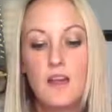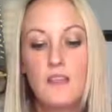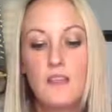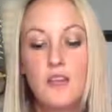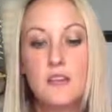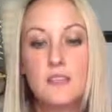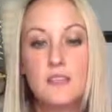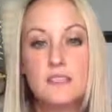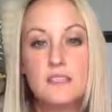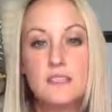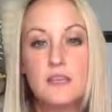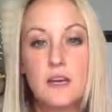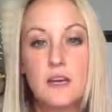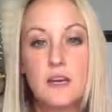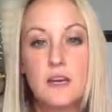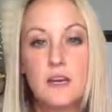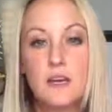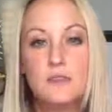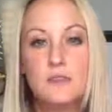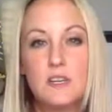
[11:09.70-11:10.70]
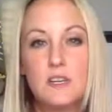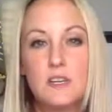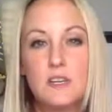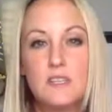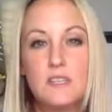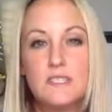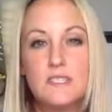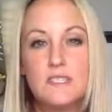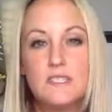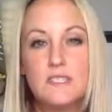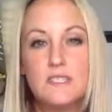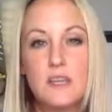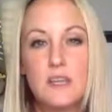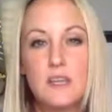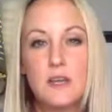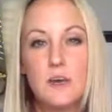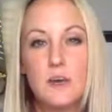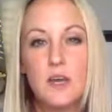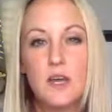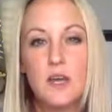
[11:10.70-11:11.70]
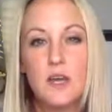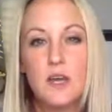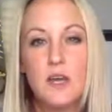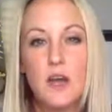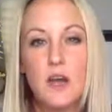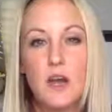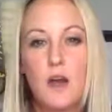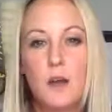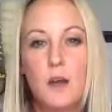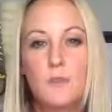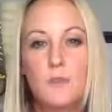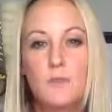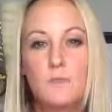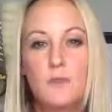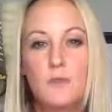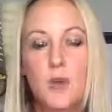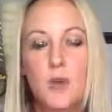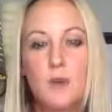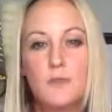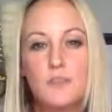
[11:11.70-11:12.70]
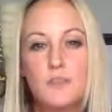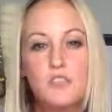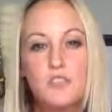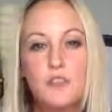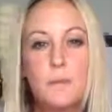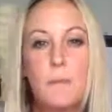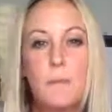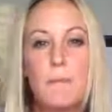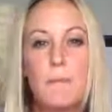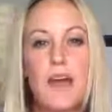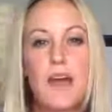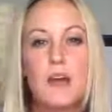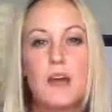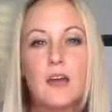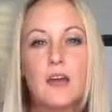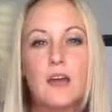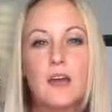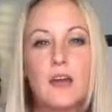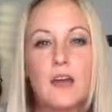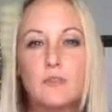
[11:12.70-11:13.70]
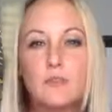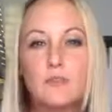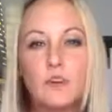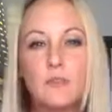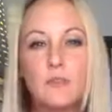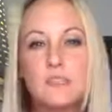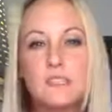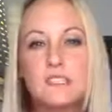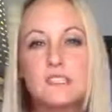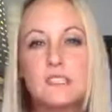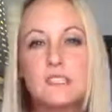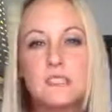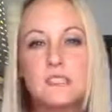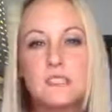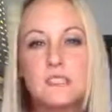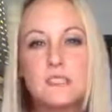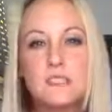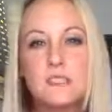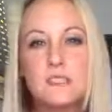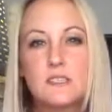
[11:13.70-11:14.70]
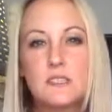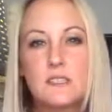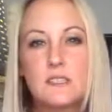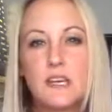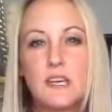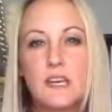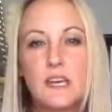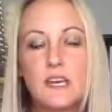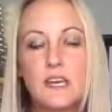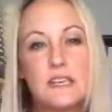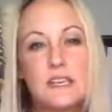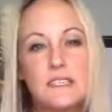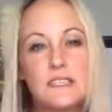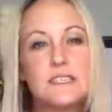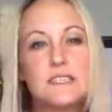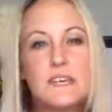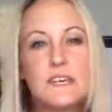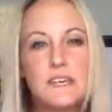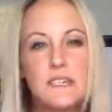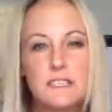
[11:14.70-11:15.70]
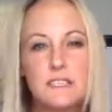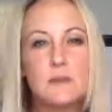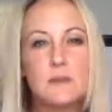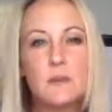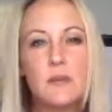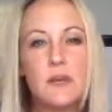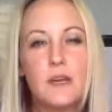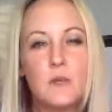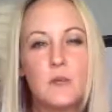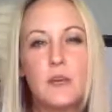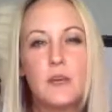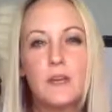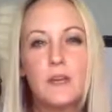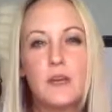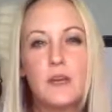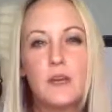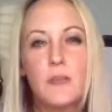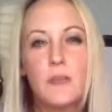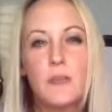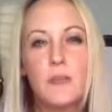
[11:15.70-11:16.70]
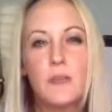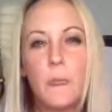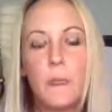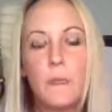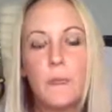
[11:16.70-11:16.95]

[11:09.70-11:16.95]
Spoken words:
I think it's an opportunity to take ownership back of your business and get intimate with it.